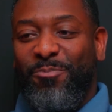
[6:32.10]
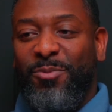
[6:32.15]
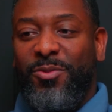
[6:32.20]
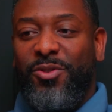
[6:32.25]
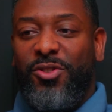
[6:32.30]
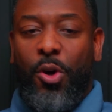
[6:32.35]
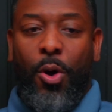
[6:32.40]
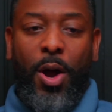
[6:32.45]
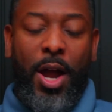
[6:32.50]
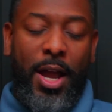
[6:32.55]

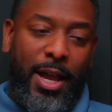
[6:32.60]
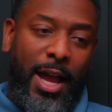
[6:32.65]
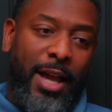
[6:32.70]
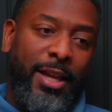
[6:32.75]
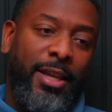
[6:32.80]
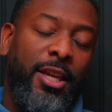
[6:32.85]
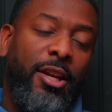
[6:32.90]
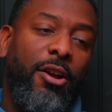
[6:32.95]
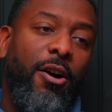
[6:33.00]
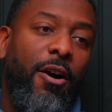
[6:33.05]
So I
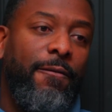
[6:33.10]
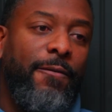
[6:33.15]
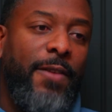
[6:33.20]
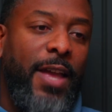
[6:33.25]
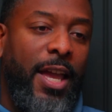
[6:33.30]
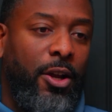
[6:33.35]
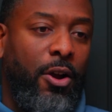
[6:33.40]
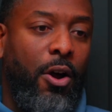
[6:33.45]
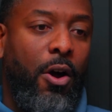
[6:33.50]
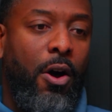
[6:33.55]
get off
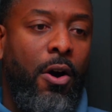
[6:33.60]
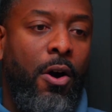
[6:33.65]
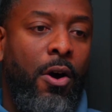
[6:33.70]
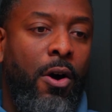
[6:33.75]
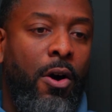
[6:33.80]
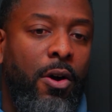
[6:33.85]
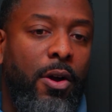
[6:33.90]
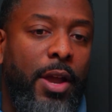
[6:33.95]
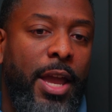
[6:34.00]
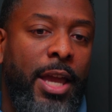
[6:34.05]
that
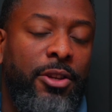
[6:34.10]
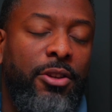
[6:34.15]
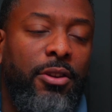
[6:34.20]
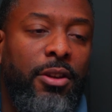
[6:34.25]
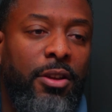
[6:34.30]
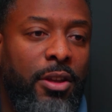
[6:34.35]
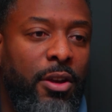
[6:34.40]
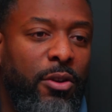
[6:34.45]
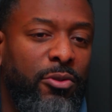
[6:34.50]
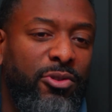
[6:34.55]
call, and you
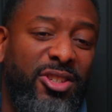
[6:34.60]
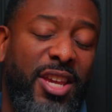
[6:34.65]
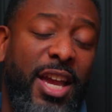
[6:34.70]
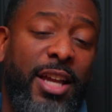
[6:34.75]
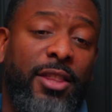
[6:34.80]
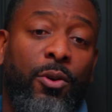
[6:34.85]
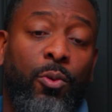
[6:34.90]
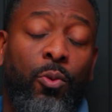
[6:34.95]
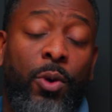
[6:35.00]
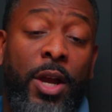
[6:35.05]
can go
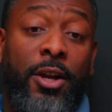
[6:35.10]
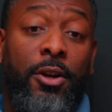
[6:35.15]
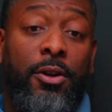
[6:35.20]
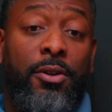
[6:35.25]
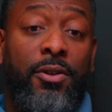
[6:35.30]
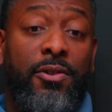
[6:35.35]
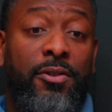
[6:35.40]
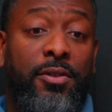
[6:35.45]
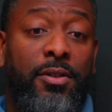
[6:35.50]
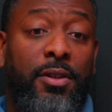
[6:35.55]
check the
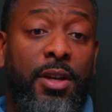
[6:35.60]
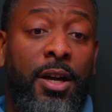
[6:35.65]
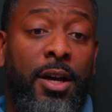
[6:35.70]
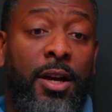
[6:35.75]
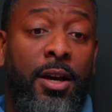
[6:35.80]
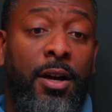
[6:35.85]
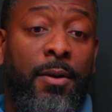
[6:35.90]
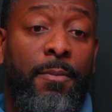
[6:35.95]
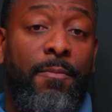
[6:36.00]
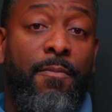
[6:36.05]
records.
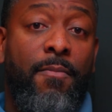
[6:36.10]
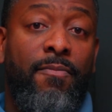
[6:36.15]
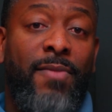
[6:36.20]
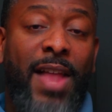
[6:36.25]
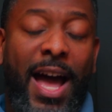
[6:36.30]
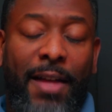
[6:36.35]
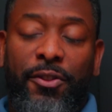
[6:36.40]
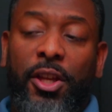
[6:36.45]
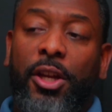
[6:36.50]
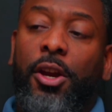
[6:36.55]

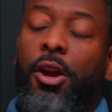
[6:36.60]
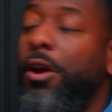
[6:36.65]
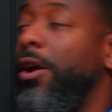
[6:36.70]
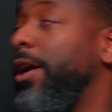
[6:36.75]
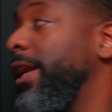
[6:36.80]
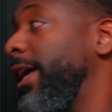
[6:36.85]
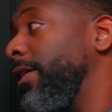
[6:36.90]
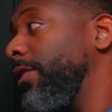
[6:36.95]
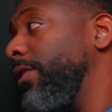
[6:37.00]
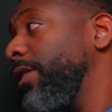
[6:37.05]
Not the
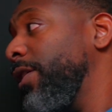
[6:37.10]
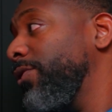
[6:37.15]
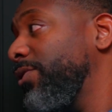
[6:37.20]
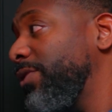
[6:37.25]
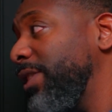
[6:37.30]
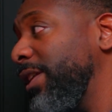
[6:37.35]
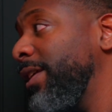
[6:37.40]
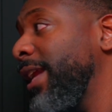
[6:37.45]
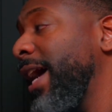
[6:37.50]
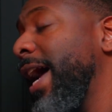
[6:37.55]
current
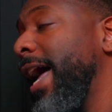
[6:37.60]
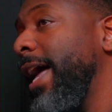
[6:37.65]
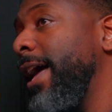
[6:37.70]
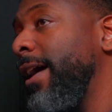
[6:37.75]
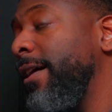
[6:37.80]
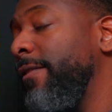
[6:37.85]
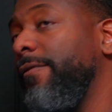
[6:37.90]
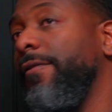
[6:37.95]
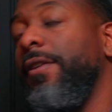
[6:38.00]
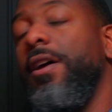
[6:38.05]
LLC that I
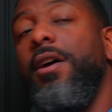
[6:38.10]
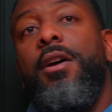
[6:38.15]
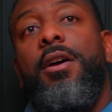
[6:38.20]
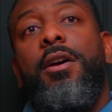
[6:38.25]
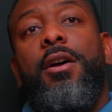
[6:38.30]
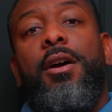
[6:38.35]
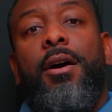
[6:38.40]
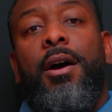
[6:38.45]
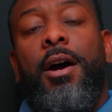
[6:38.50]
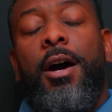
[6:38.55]
have,
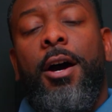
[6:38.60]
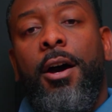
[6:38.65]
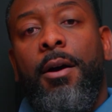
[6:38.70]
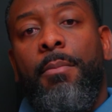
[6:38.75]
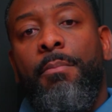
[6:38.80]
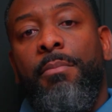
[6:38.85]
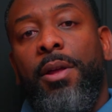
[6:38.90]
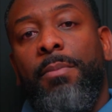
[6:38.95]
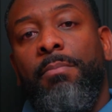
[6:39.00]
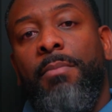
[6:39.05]

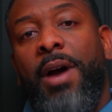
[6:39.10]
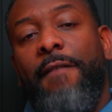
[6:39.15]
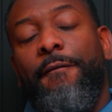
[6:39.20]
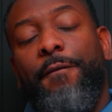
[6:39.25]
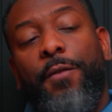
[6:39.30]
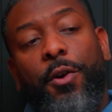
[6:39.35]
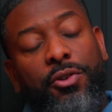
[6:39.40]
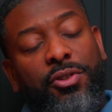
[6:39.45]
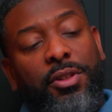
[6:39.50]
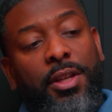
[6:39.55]
but my
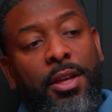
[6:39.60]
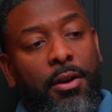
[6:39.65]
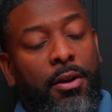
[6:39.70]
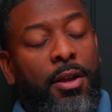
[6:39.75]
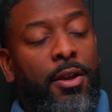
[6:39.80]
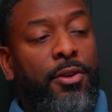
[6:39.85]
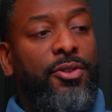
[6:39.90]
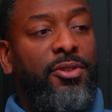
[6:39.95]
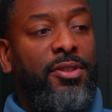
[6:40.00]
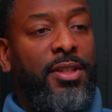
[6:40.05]
first
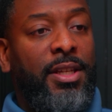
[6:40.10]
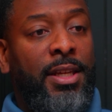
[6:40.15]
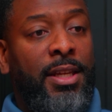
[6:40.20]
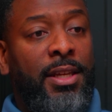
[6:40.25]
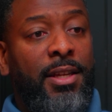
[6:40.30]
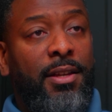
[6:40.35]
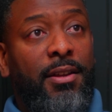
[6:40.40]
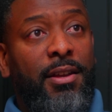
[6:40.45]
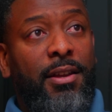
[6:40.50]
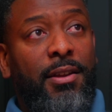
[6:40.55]

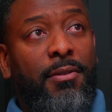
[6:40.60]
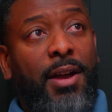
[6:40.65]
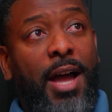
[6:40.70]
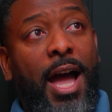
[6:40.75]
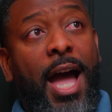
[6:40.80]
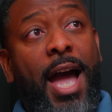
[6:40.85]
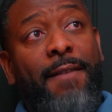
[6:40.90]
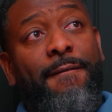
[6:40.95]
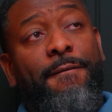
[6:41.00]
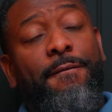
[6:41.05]
LLC,
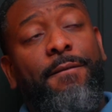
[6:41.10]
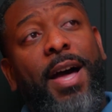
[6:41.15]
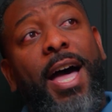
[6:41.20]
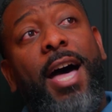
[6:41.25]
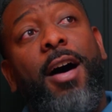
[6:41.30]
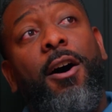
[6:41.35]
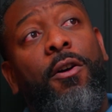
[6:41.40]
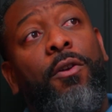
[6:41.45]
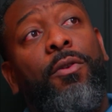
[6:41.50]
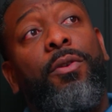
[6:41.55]
I
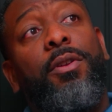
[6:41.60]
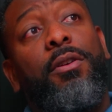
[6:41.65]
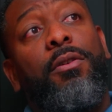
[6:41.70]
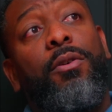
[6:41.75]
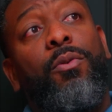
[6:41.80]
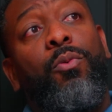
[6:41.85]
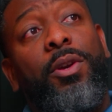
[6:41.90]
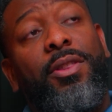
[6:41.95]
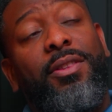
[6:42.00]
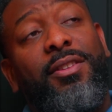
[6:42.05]
filed
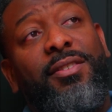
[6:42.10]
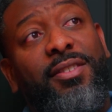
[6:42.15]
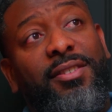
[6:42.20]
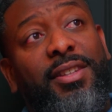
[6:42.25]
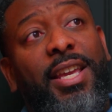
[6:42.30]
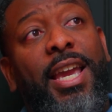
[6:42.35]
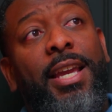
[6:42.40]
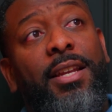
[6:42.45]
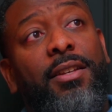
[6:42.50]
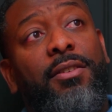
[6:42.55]
with the
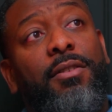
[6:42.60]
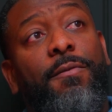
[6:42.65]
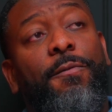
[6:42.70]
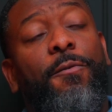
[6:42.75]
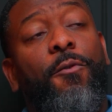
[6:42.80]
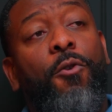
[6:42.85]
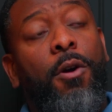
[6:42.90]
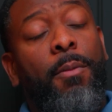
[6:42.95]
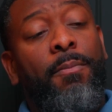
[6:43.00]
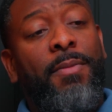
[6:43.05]
state to
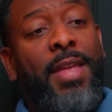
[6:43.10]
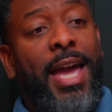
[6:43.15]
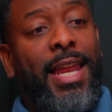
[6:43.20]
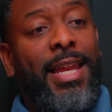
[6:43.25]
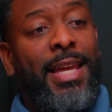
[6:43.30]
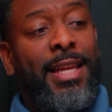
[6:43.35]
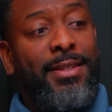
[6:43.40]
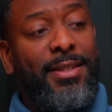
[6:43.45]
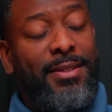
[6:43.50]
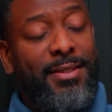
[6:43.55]
form that
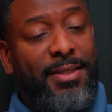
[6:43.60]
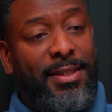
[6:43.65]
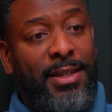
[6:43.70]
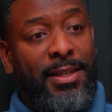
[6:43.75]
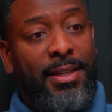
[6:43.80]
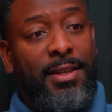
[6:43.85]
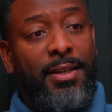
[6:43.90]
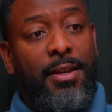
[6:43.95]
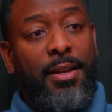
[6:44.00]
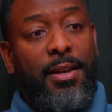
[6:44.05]

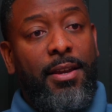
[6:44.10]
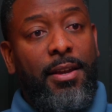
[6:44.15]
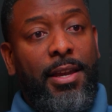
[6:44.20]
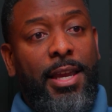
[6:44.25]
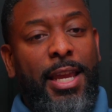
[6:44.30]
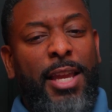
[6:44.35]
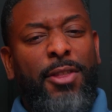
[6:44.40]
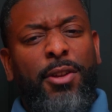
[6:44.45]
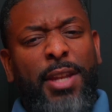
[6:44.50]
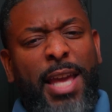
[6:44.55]
entity
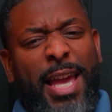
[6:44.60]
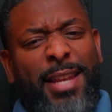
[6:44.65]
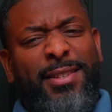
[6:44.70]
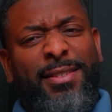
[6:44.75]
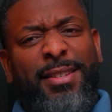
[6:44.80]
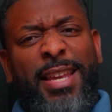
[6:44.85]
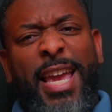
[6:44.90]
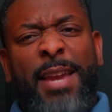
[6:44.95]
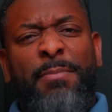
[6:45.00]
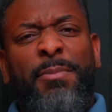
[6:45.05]
either that
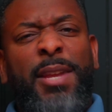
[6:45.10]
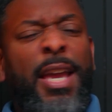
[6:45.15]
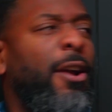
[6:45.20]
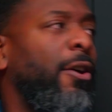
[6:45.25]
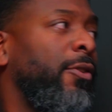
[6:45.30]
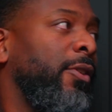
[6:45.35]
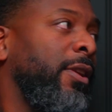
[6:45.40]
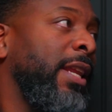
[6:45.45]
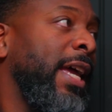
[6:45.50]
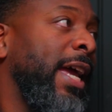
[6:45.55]
same day
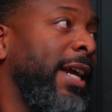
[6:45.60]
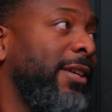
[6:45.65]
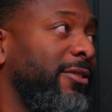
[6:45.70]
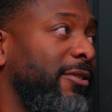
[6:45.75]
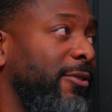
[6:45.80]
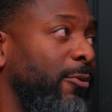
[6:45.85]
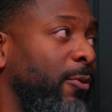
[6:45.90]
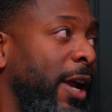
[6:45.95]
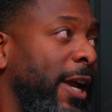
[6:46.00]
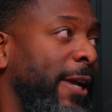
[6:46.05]
or the
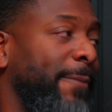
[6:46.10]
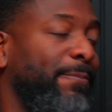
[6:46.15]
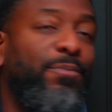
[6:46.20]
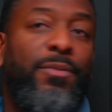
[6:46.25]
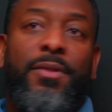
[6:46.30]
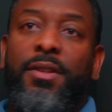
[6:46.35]
next, right?